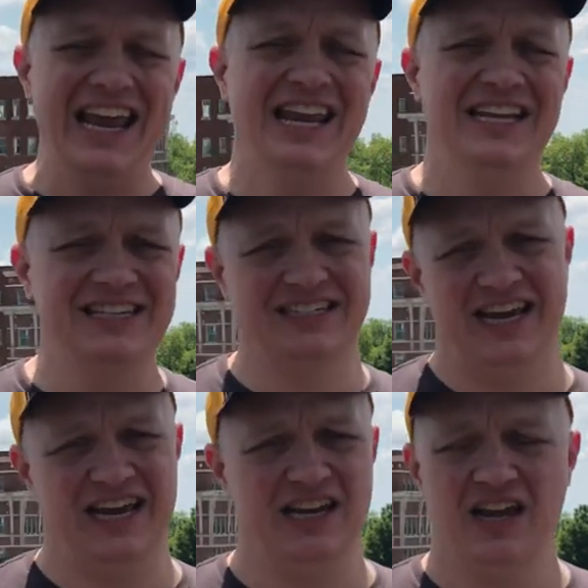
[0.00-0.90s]

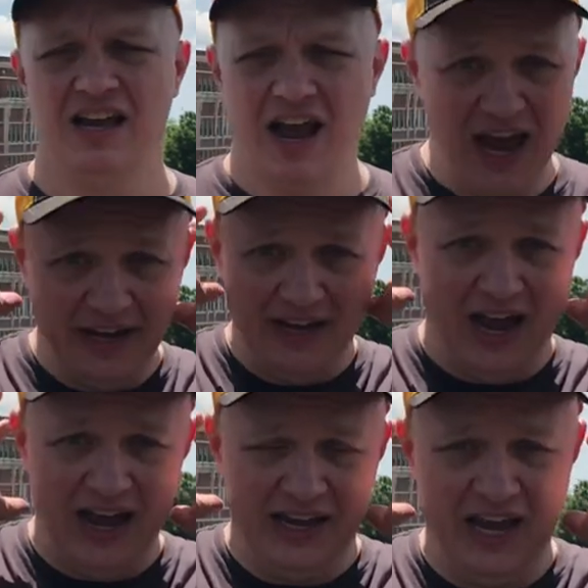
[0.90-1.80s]
insane I had
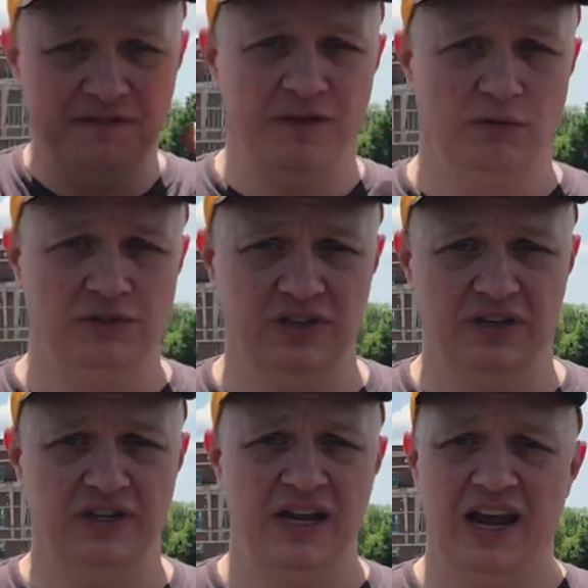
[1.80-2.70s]
I had headphones
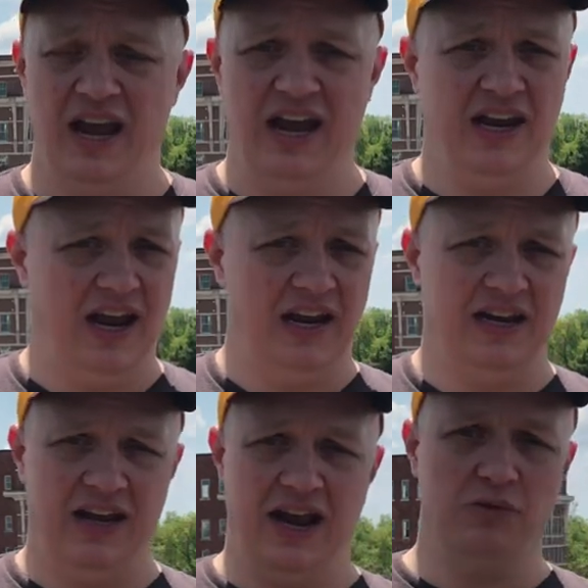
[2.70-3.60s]
on and
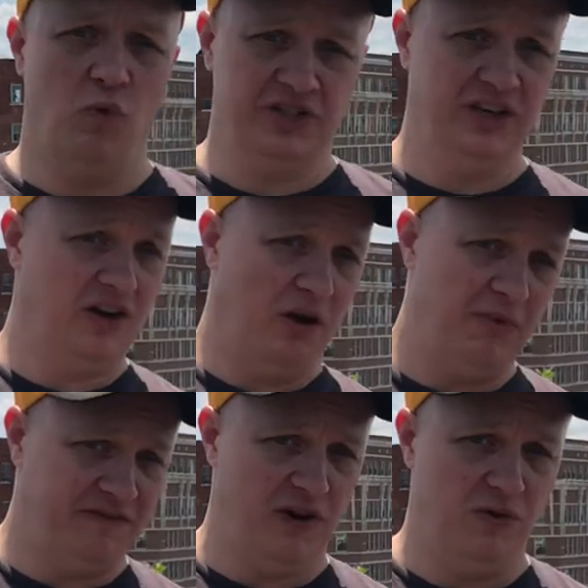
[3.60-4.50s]
and and watching it on
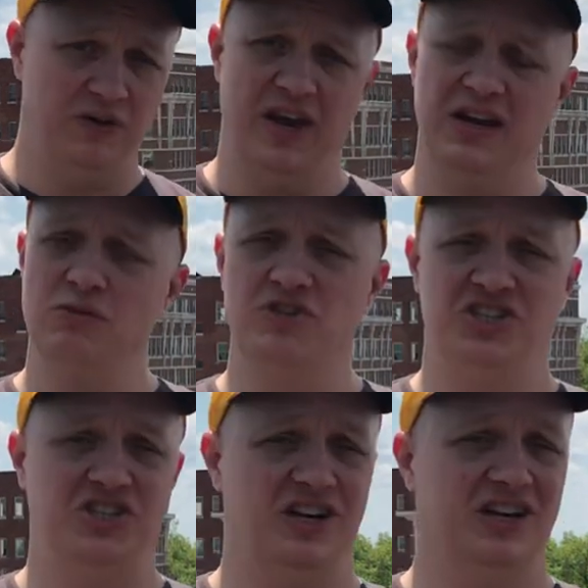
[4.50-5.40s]
my phone, and it
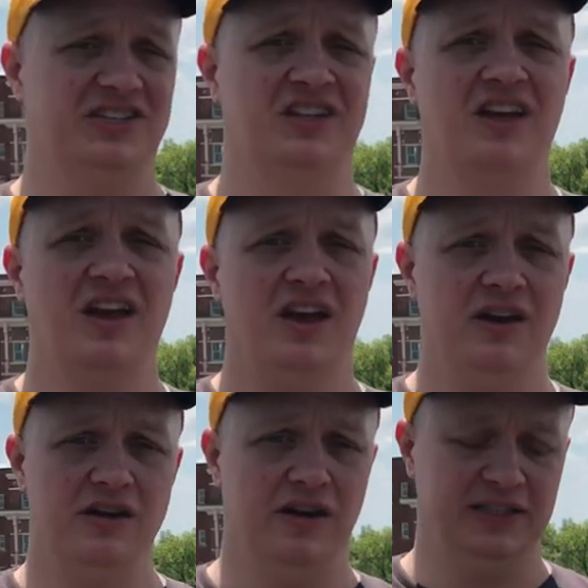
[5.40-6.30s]
was just
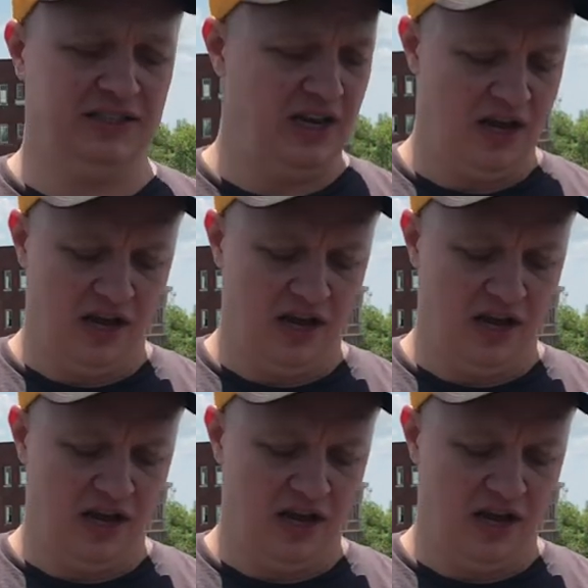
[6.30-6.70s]
nuts.